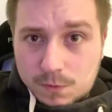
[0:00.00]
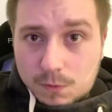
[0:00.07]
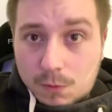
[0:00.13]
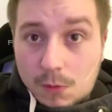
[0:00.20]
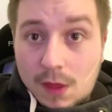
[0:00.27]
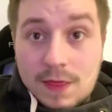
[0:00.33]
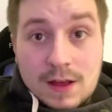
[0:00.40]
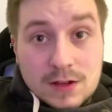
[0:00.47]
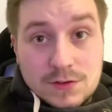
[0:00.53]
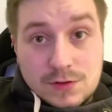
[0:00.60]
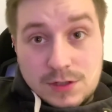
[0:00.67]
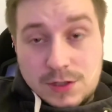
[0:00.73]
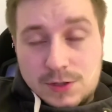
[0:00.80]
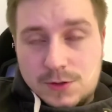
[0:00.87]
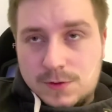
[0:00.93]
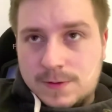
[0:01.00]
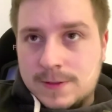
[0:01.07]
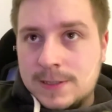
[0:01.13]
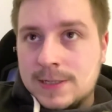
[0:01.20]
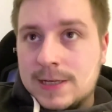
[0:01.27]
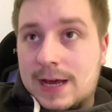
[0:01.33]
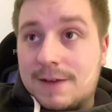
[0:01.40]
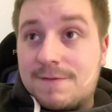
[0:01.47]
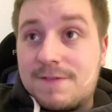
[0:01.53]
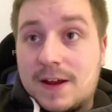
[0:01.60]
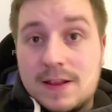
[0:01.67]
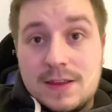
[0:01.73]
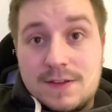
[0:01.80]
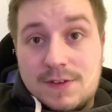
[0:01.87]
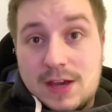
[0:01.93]
that's really cool. And
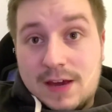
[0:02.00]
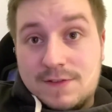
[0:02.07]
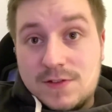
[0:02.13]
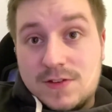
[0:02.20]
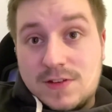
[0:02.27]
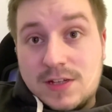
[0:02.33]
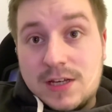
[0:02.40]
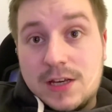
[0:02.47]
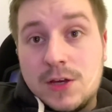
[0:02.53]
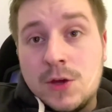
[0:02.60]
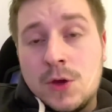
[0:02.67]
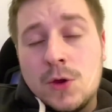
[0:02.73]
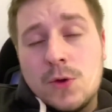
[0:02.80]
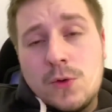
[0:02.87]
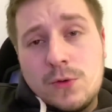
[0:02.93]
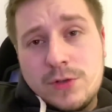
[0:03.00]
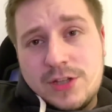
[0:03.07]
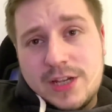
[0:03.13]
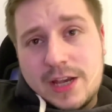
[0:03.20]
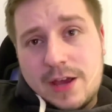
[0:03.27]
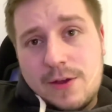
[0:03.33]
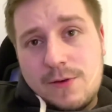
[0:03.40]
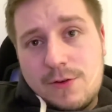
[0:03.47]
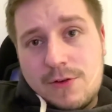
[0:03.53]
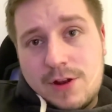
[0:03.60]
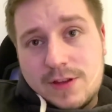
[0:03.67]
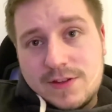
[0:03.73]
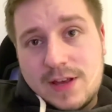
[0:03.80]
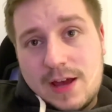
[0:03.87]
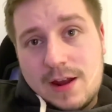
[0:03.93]
finally, if you haven't seen it, go and check out
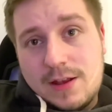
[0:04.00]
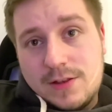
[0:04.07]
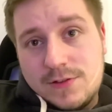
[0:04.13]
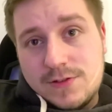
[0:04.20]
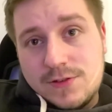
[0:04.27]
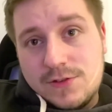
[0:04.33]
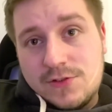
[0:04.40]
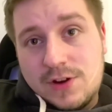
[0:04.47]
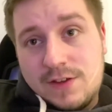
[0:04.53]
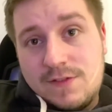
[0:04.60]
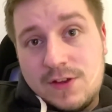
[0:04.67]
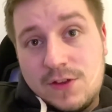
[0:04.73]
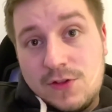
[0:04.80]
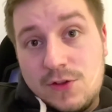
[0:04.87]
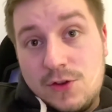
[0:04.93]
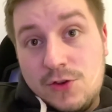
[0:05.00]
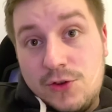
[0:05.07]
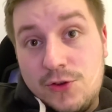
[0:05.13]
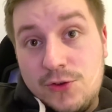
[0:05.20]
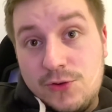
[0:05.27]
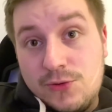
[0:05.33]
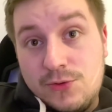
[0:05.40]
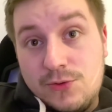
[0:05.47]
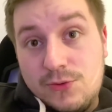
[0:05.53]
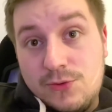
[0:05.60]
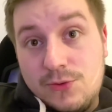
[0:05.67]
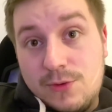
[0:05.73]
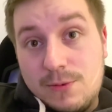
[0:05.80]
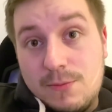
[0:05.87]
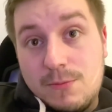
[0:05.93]
Chris Harris driving the
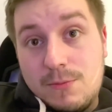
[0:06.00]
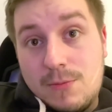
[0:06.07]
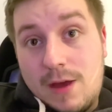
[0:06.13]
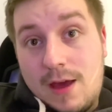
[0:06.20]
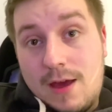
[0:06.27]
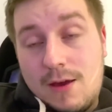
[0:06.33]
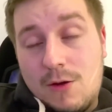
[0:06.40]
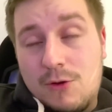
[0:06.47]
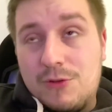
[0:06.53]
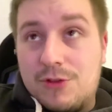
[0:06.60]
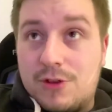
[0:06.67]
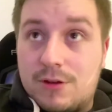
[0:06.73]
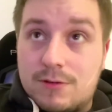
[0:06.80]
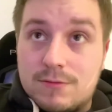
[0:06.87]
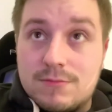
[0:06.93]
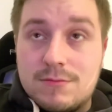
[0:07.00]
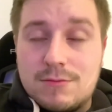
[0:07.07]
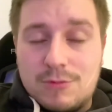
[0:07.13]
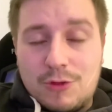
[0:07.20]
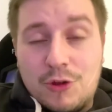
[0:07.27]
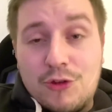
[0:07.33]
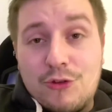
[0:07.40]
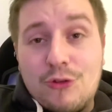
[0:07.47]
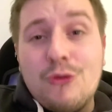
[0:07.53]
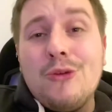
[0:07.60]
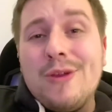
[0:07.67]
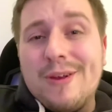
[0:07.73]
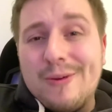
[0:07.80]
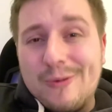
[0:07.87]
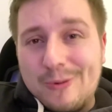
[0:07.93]
new the
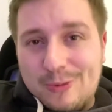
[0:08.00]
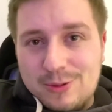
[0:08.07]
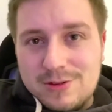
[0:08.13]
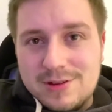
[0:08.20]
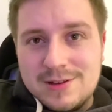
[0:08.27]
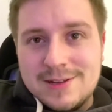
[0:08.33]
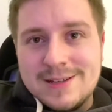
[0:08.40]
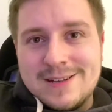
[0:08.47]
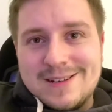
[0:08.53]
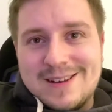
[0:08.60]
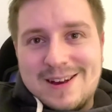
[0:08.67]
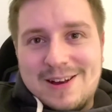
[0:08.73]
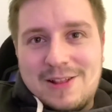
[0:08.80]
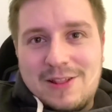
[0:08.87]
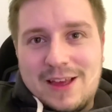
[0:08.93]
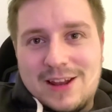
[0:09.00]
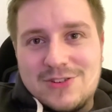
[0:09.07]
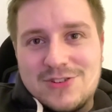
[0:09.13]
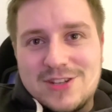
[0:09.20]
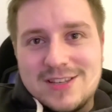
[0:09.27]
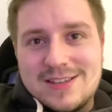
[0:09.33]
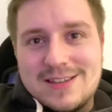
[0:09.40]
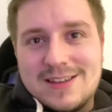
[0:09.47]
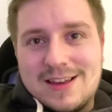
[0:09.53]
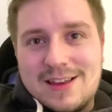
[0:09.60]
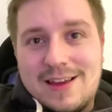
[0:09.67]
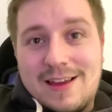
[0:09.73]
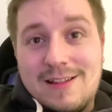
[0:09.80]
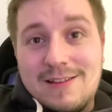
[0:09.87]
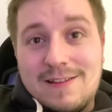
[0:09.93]
2-year-old electric
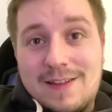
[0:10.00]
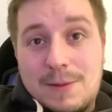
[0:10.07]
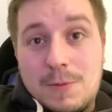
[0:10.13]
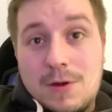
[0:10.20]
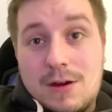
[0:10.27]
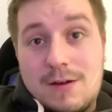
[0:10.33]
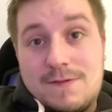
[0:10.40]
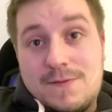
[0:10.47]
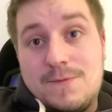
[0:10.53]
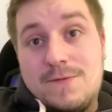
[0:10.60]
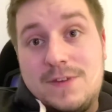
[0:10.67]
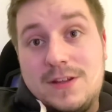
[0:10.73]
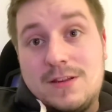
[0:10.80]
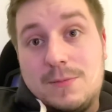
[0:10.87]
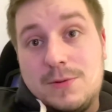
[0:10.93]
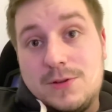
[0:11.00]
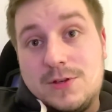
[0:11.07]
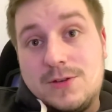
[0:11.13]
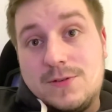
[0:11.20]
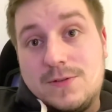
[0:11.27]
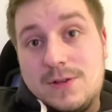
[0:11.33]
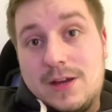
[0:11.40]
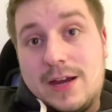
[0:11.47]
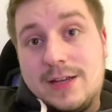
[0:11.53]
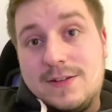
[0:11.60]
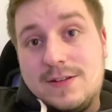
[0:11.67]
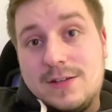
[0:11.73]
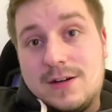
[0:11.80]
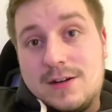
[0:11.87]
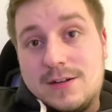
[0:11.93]
hill climb car from VW, the
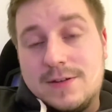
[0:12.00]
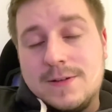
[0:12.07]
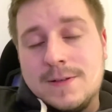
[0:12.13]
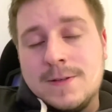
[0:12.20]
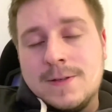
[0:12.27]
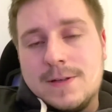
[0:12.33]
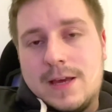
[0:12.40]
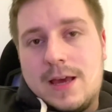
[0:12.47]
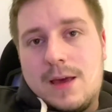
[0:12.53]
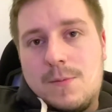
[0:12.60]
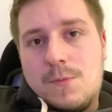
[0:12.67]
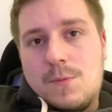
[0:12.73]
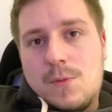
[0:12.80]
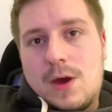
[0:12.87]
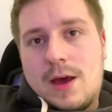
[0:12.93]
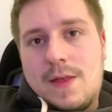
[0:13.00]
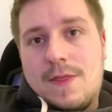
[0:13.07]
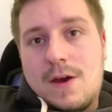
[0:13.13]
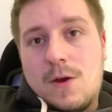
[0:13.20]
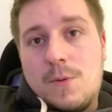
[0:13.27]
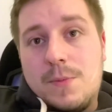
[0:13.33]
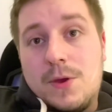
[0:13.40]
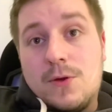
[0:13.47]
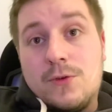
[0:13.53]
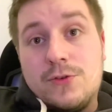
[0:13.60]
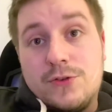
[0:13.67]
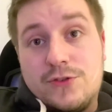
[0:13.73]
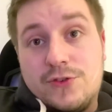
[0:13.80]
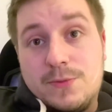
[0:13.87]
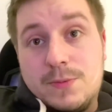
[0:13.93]
IDR, and that'll be on
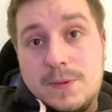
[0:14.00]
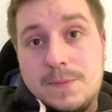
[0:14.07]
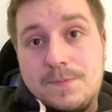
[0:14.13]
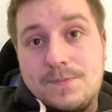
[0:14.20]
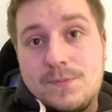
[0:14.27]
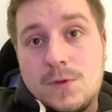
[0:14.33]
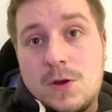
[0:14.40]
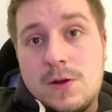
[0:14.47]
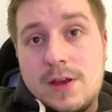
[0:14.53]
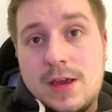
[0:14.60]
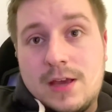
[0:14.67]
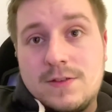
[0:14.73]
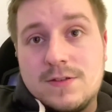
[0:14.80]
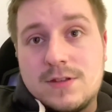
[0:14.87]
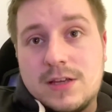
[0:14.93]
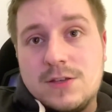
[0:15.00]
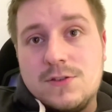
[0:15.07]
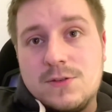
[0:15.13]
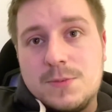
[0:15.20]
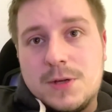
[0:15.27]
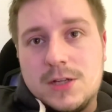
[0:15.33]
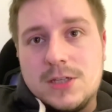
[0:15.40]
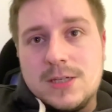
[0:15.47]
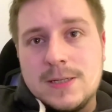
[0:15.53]
YouTube. Alright guys, thank you so much.